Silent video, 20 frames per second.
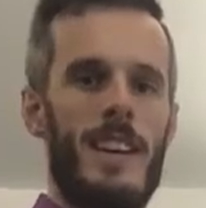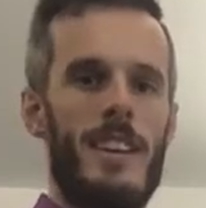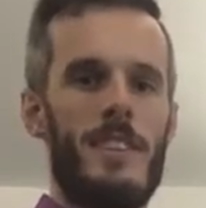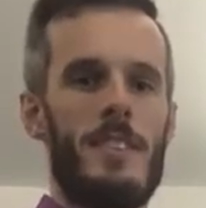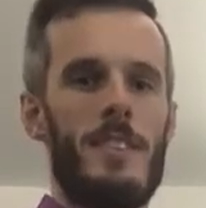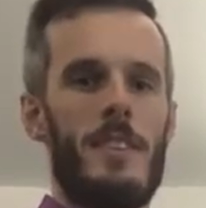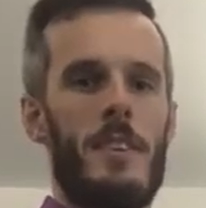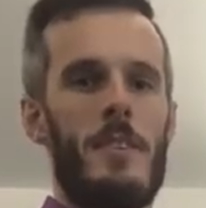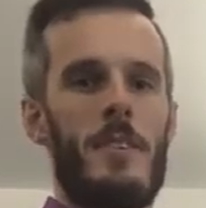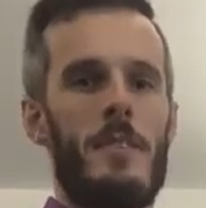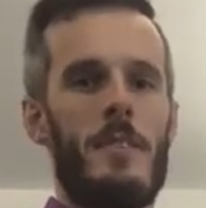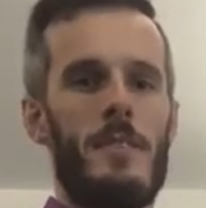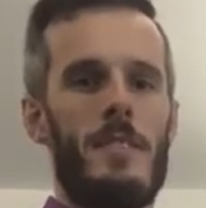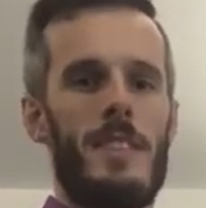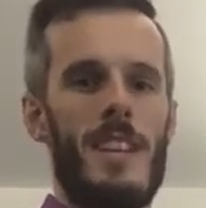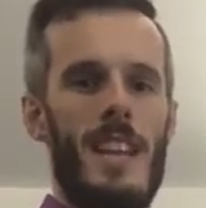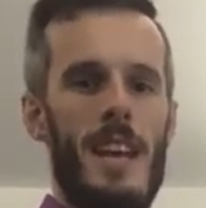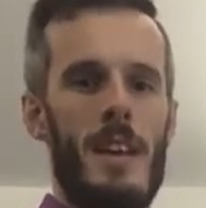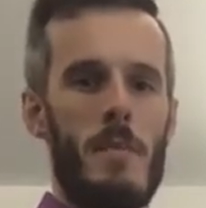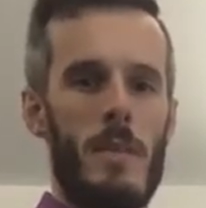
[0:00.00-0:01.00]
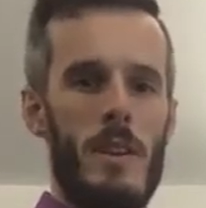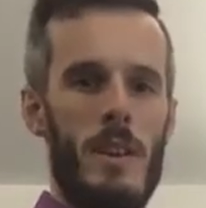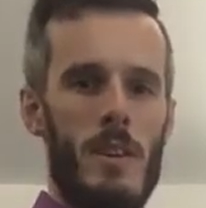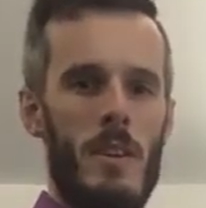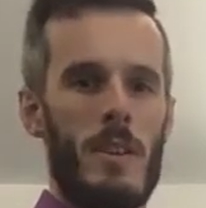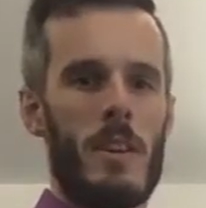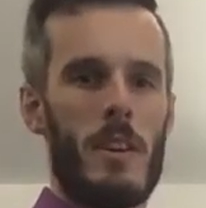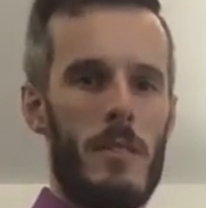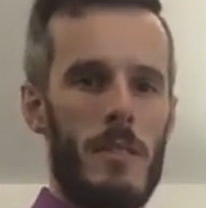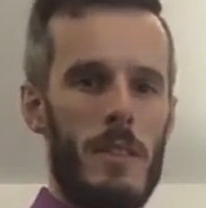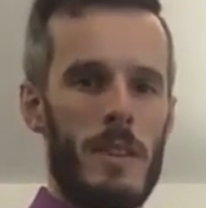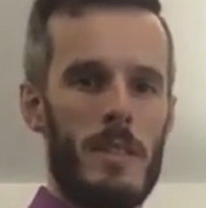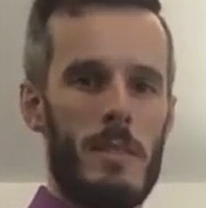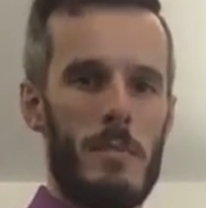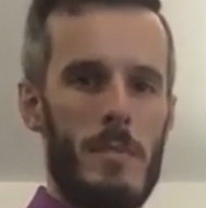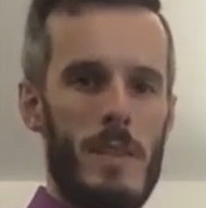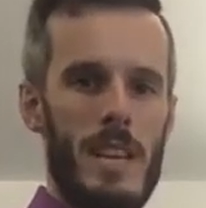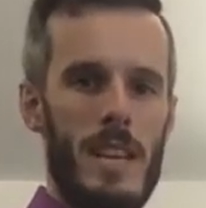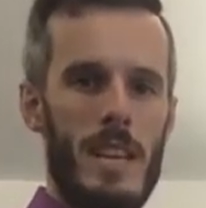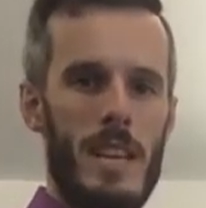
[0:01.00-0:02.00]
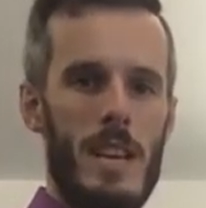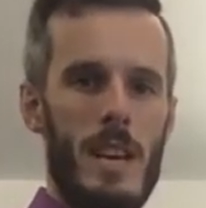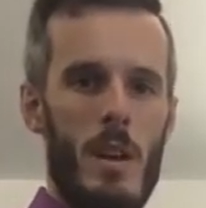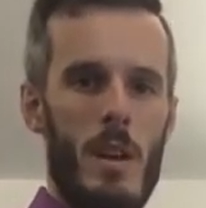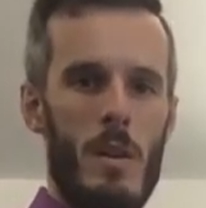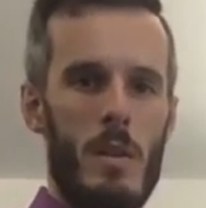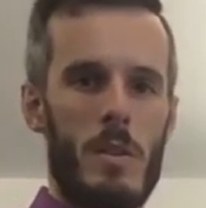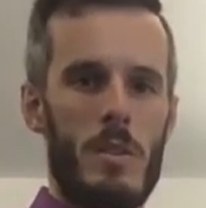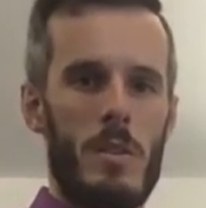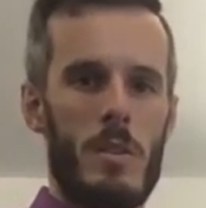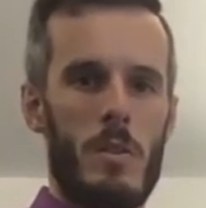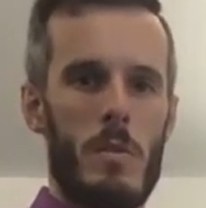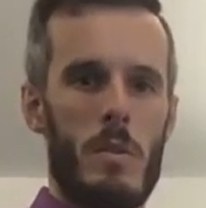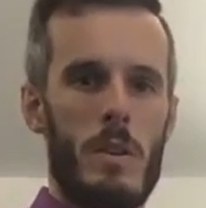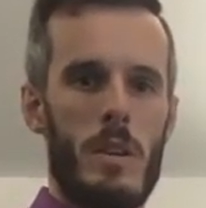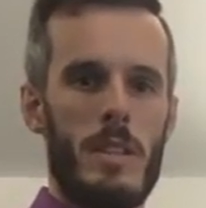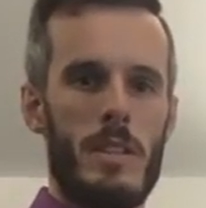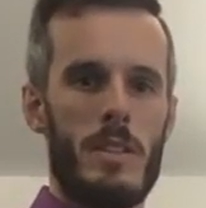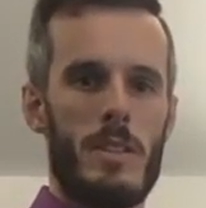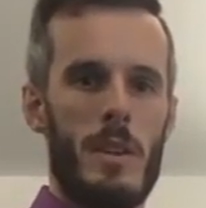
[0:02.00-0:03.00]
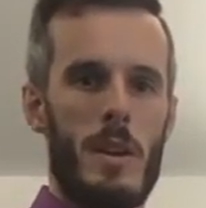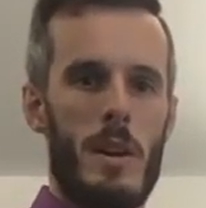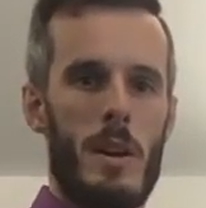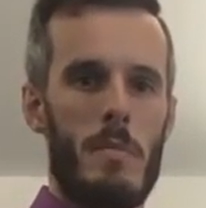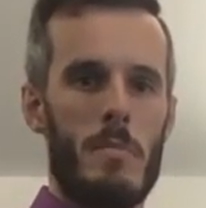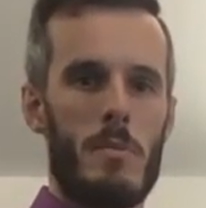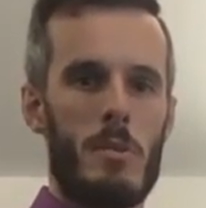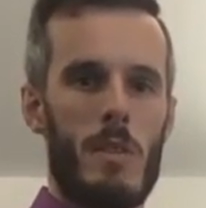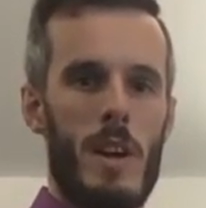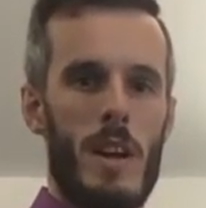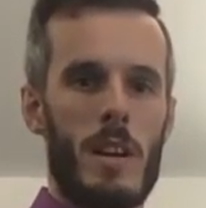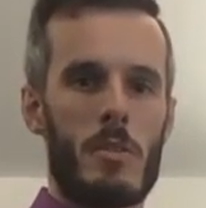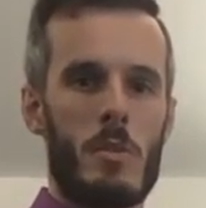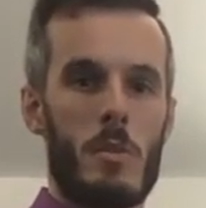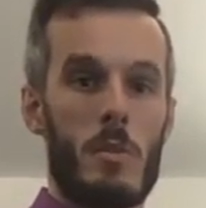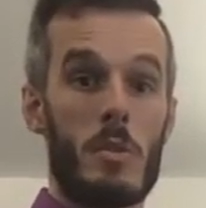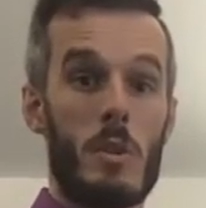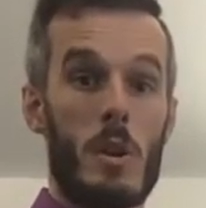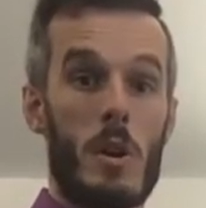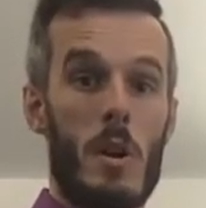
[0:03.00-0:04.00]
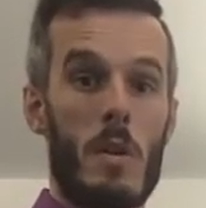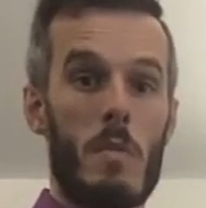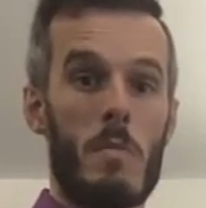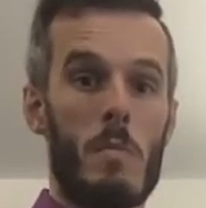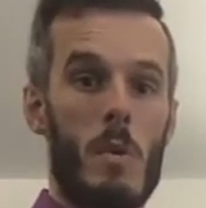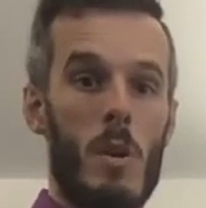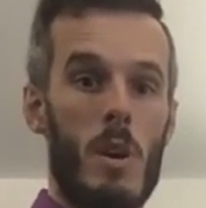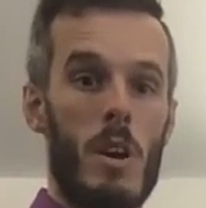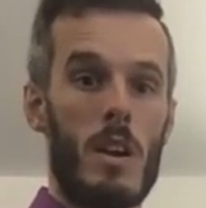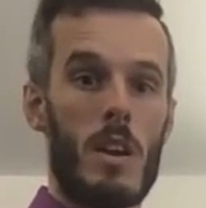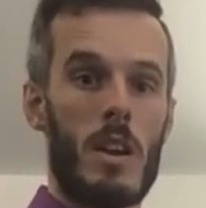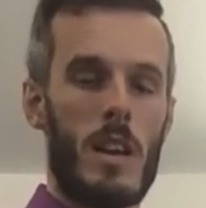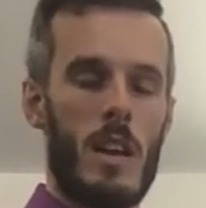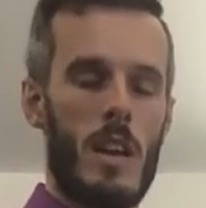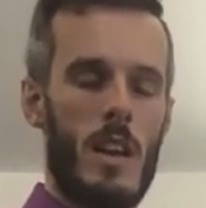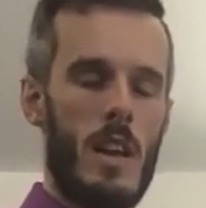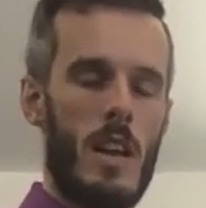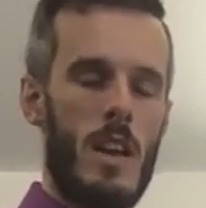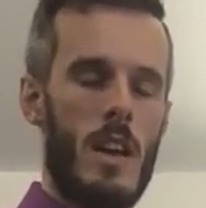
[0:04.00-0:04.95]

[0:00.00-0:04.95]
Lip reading: So today we are going to be doing some directional term work,